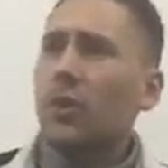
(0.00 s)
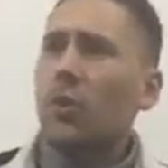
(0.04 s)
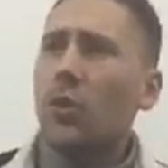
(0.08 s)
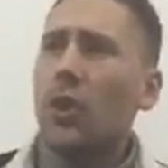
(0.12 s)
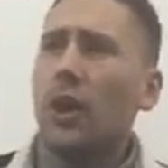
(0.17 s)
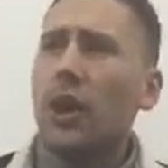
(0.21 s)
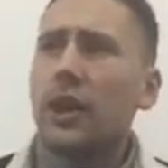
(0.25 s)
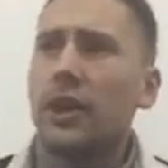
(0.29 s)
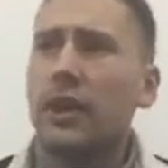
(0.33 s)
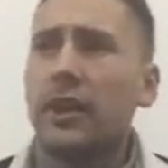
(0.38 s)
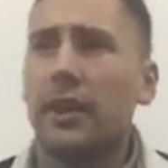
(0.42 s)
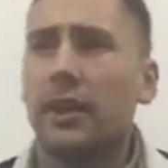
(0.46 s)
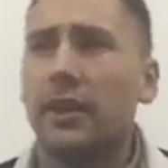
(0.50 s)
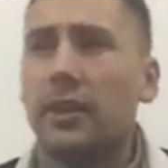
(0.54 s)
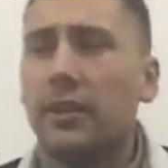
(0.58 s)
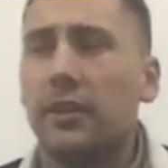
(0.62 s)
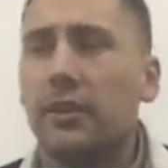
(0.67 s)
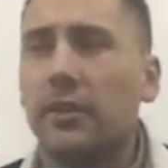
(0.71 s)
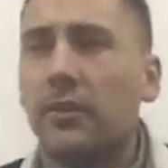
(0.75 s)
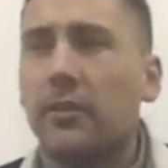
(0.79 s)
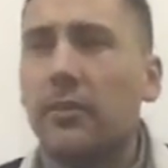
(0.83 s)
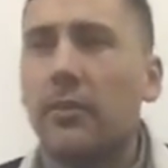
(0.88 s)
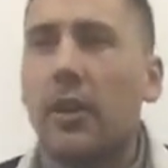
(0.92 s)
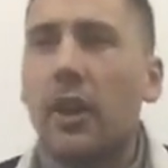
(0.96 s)
working
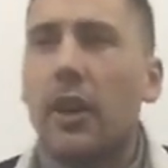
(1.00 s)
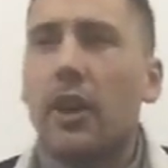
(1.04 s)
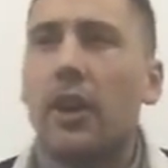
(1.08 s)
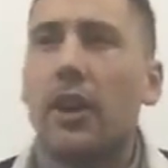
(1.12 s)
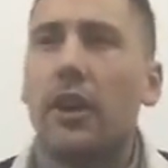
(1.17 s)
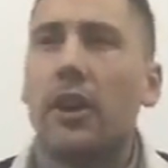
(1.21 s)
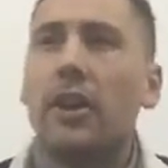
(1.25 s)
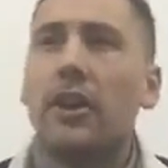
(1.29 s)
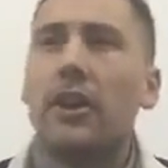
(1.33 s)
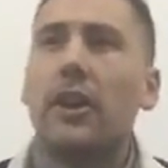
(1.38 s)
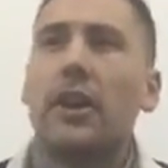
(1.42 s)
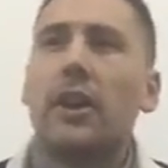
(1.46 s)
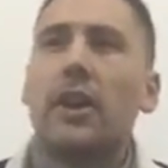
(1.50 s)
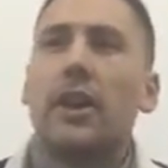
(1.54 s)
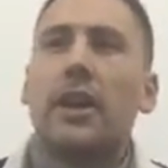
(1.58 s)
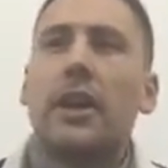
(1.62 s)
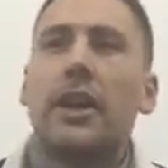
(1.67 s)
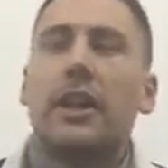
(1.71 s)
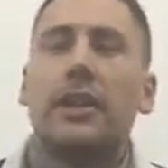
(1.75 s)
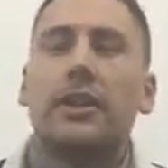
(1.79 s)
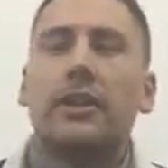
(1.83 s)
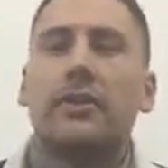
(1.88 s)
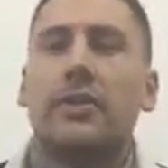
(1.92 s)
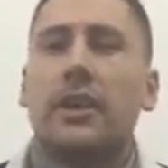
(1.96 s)
on a
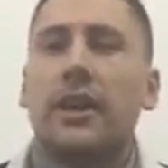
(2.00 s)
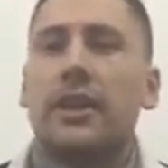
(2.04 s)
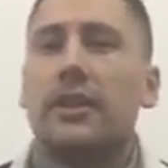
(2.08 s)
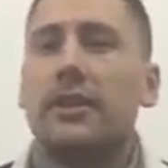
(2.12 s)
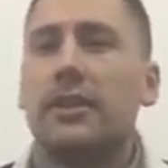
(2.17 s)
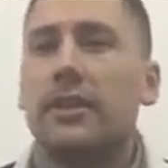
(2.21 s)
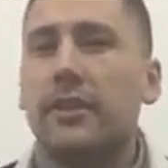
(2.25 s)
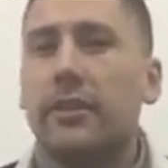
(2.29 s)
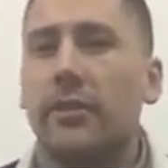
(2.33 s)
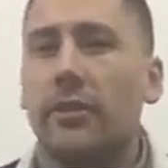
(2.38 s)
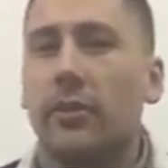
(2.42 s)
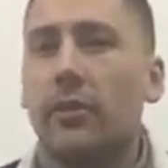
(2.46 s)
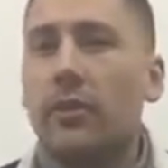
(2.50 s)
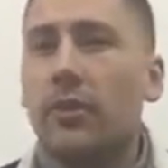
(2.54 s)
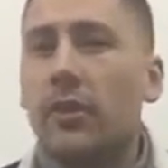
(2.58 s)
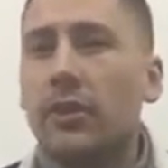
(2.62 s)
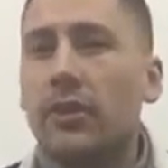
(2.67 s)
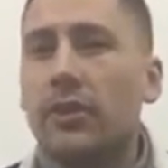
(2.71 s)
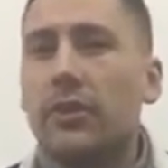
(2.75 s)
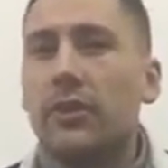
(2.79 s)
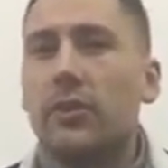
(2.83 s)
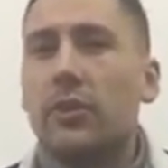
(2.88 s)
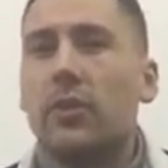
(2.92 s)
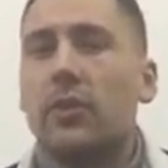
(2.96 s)
interactive
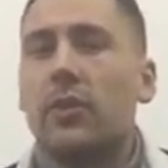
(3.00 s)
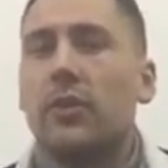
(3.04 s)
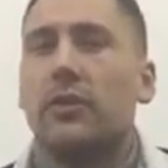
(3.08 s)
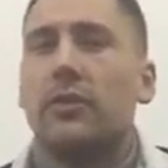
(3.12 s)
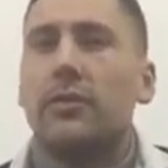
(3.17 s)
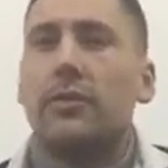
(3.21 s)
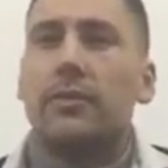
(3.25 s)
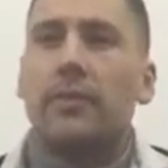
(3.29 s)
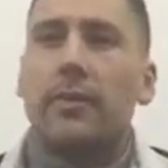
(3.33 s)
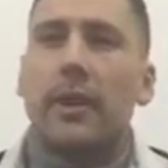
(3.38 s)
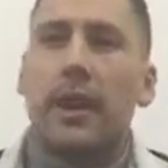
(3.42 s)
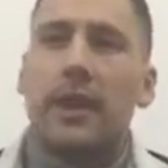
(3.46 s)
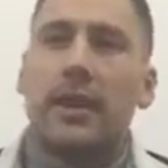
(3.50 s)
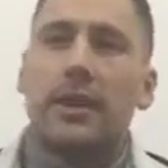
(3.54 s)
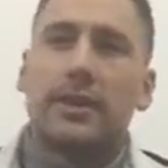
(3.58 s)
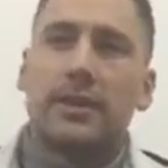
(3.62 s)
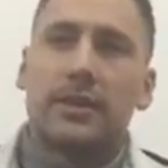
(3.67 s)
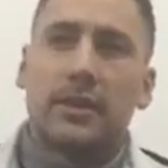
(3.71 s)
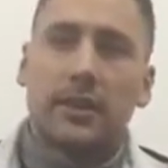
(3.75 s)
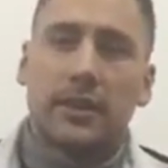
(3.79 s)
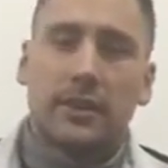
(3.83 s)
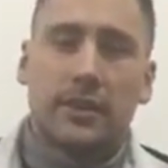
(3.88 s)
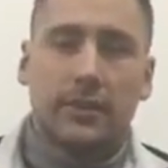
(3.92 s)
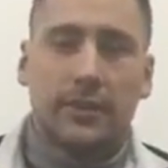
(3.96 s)
one-to-one
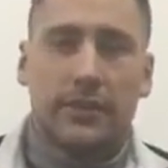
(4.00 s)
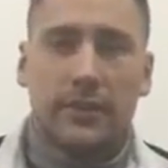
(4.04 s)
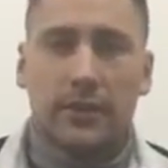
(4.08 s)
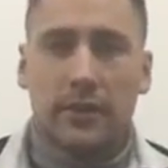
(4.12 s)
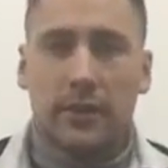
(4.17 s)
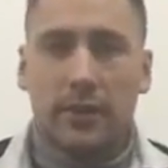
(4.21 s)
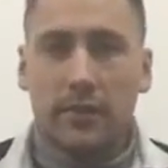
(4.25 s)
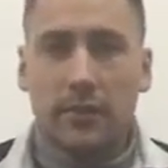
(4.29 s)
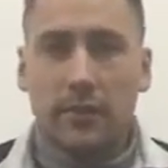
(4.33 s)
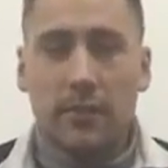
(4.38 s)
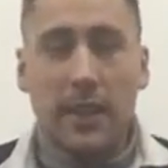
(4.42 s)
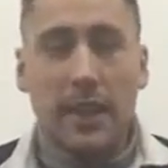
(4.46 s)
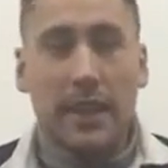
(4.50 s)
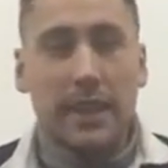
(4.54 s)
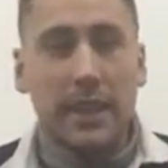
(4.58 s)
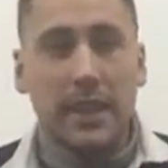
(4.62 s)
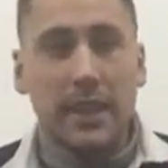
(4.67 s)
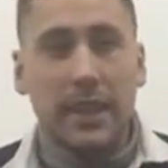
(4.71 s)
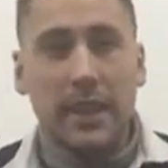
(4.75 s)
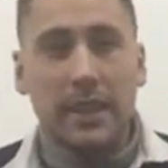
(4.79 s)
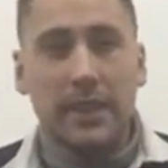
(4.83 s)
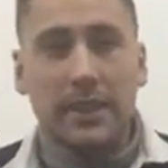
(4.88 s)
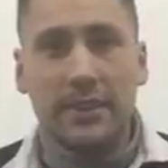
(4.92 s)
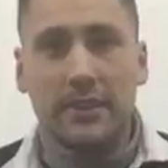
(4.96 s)
basis for many
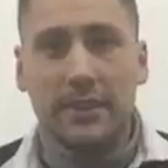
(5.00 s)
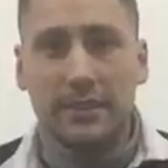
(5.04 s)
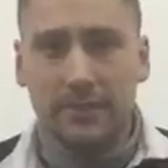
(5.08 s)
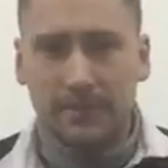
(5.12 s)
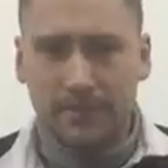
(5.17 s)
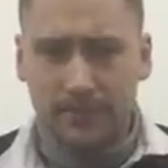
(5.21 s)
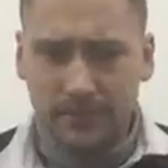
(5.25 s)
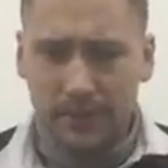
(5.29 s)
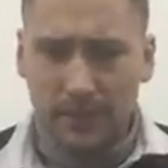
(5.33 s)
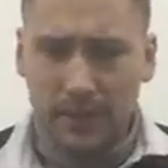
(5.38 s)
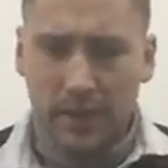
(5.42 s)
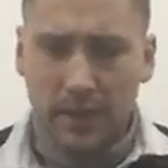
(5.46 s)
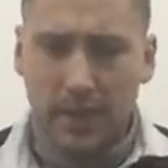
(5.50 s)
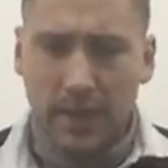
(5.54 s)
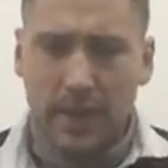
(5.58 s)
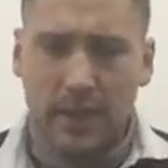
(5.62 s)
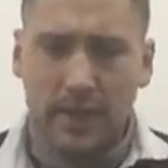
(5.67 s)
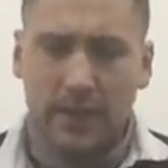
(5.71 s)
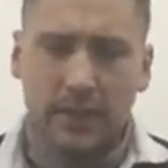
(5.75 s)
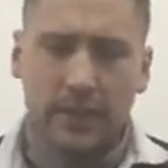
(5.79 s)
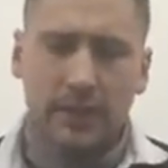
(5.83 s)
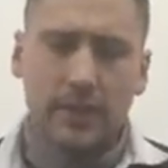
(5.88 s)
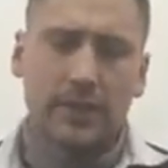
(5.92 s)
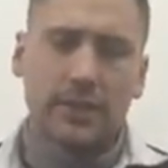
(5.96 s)
years,
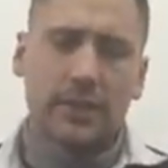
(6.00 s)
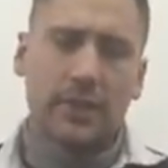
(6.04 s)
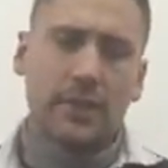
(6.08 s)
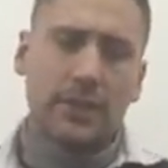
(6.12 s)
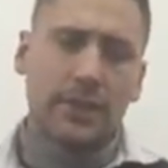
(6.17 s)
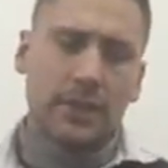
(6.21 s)
and